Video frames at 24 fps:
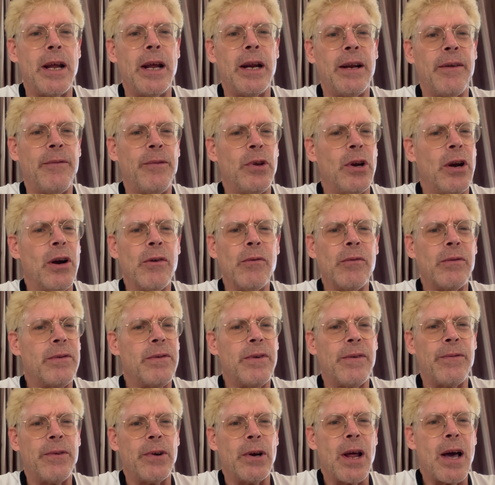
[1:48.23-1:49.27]
And if
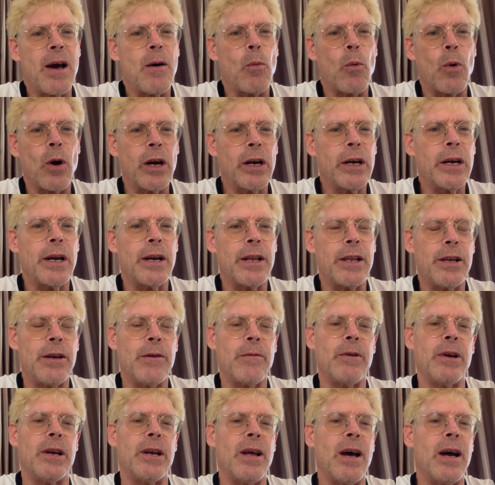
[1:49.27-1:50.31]
you're not working and you're
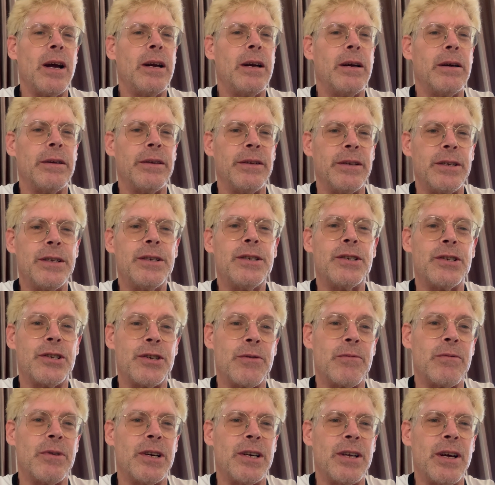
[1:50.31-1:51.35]
retired and this is
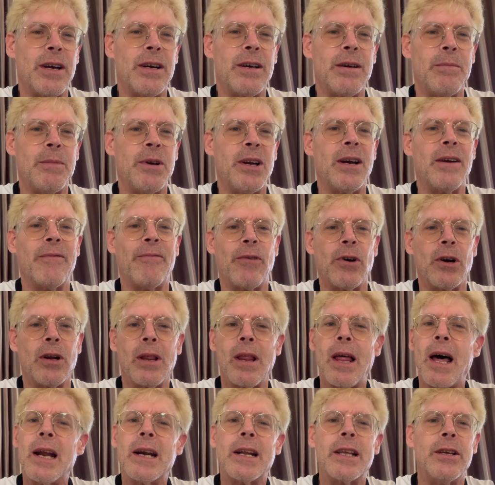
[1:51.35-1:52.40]
your retirement, and for a
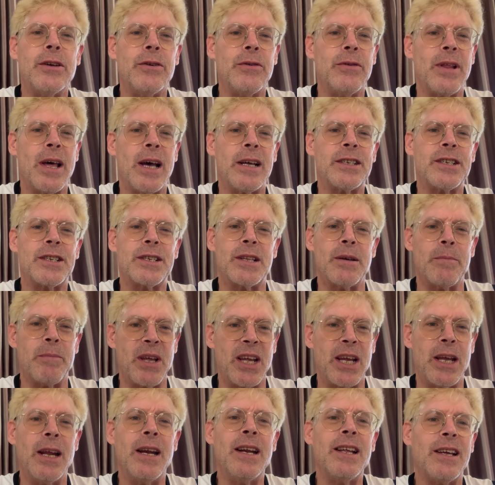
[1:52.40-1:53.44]
lot of you that's the
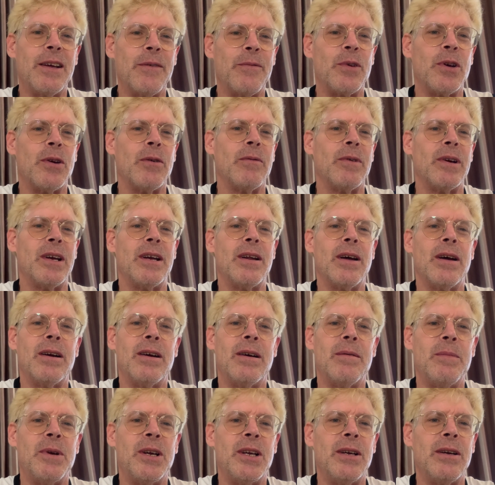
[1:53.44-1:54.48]
beginning of your
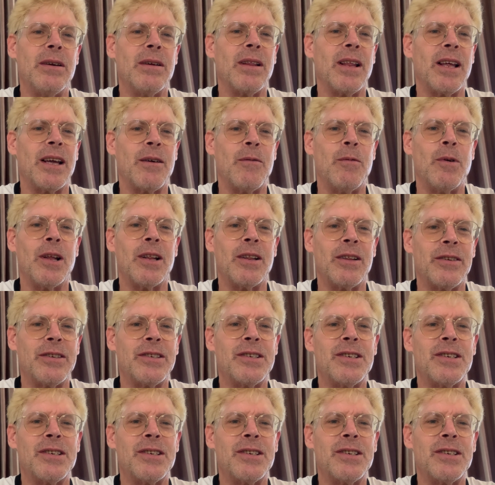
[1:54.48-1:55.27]
retirement, you're like, well,